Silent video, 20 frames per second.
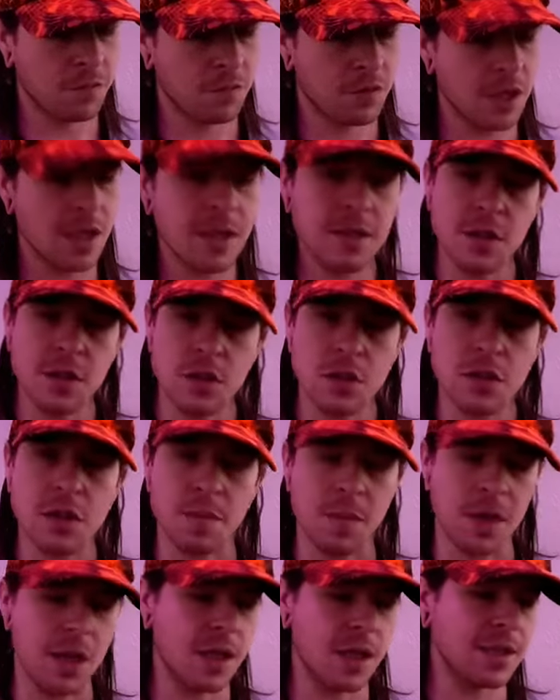It's interesting
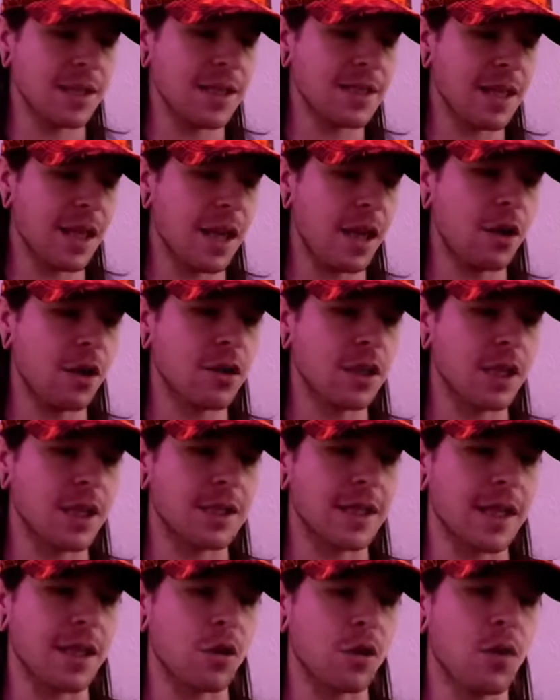because it's
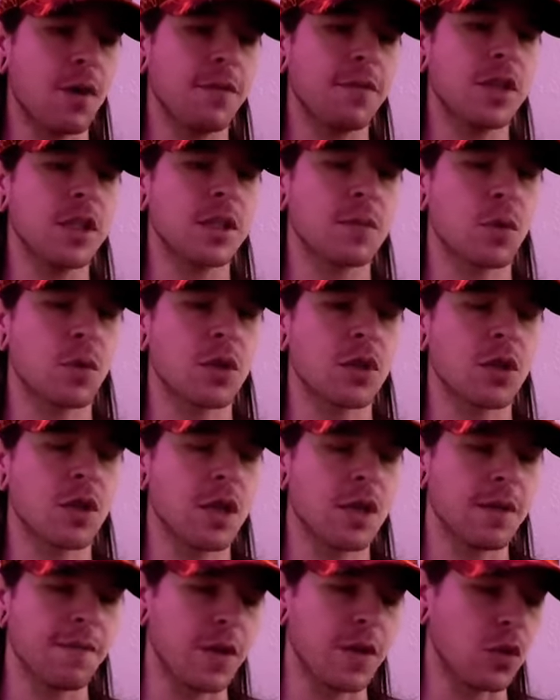like whoever this person or
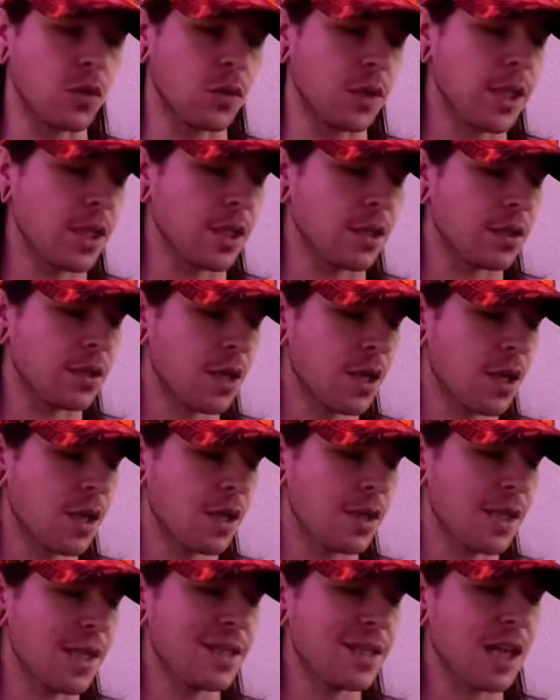individual is,
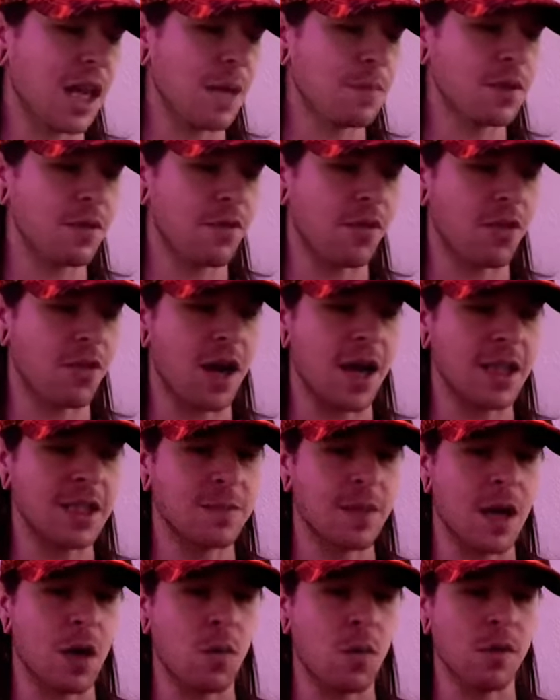these types of thoughts
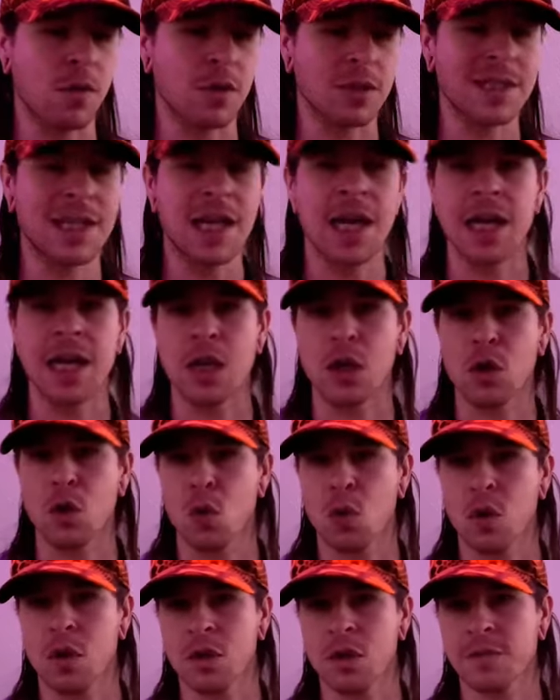about whether it's cutting
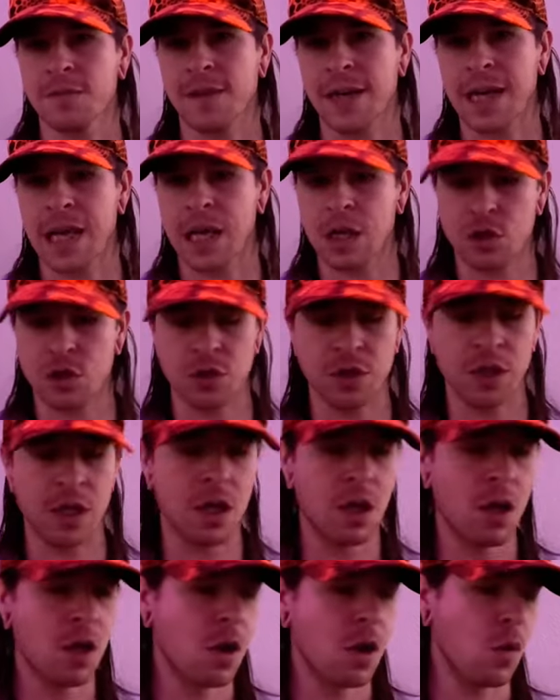corners financially,
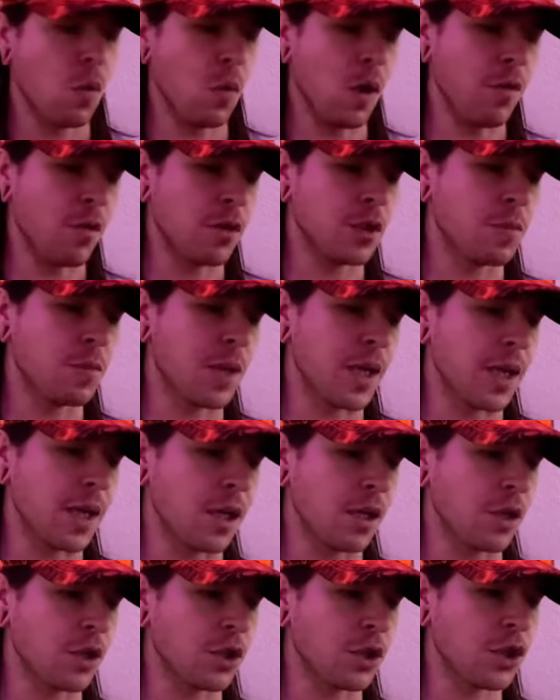whether it's
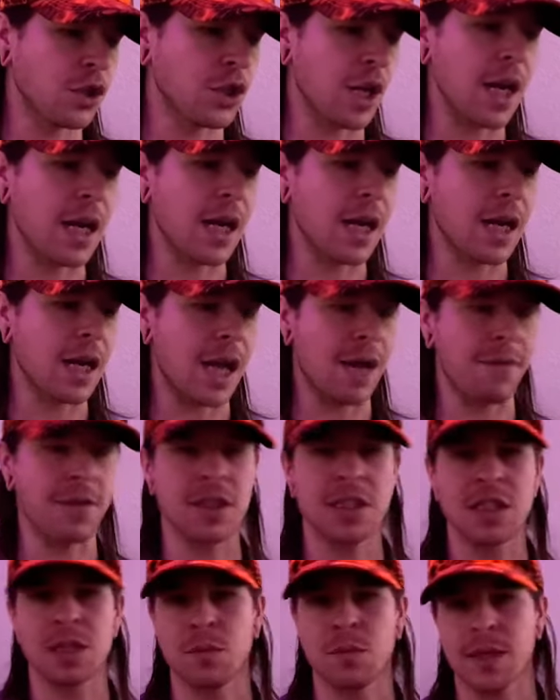being shady, having
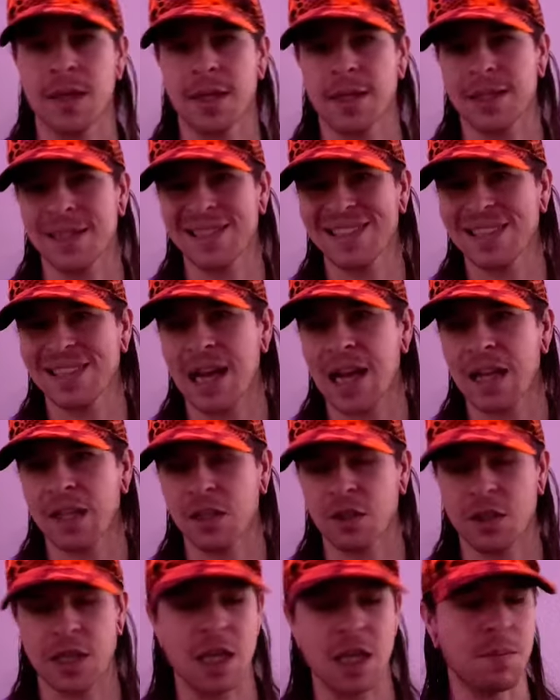someone on the side that
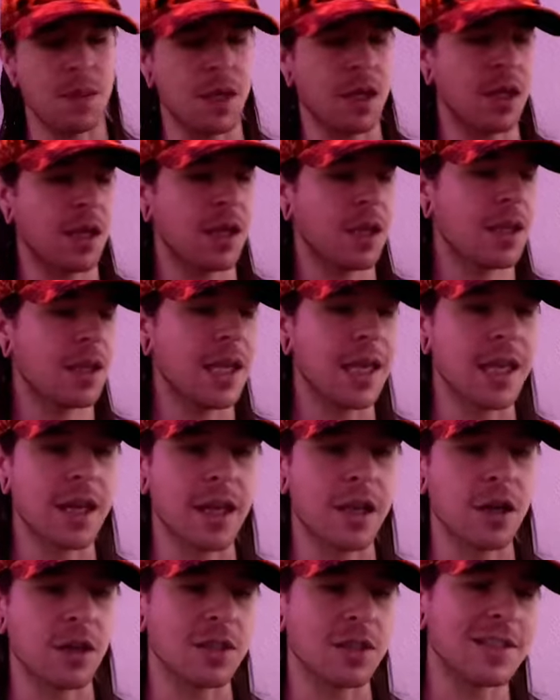they're keeping
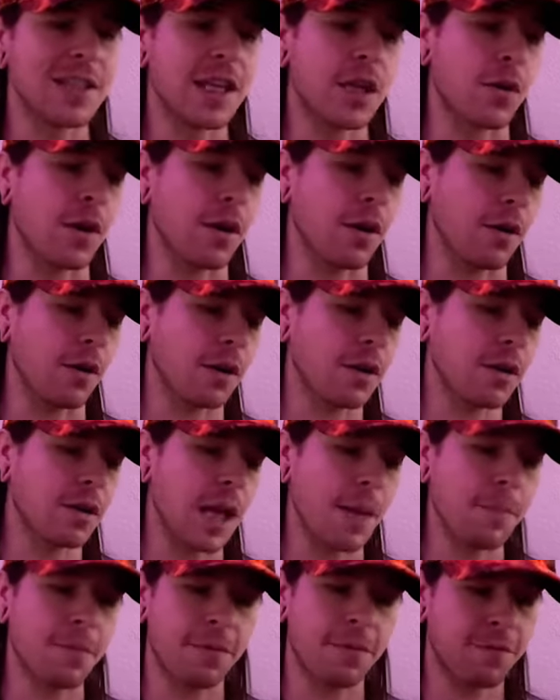hidden or secret or
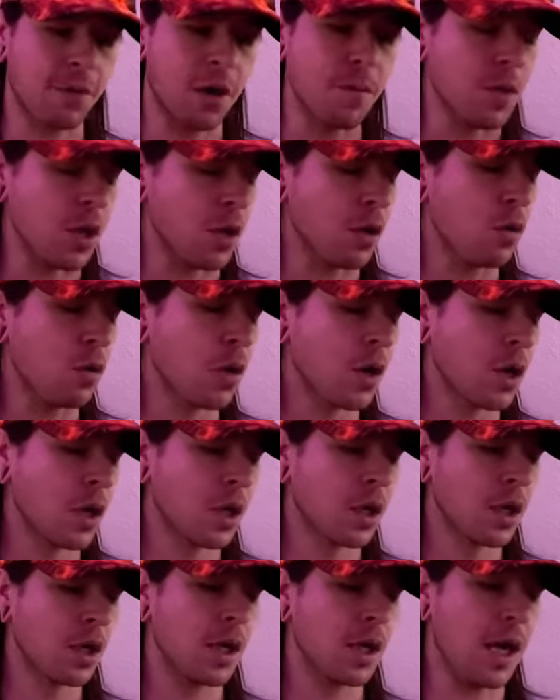kept from you.
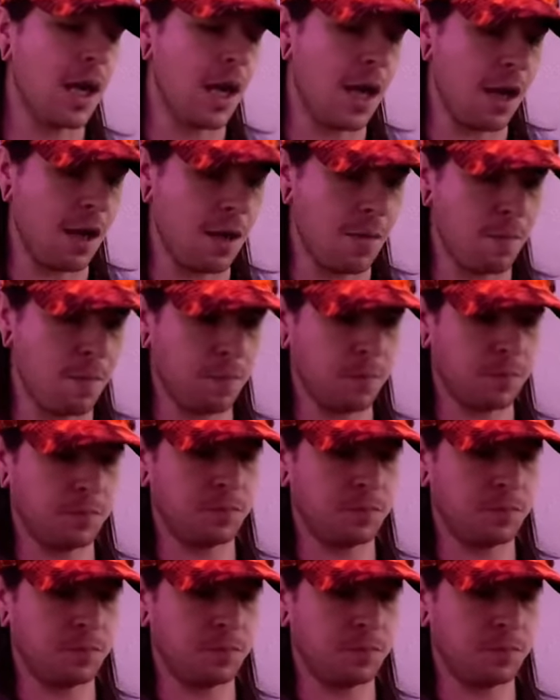And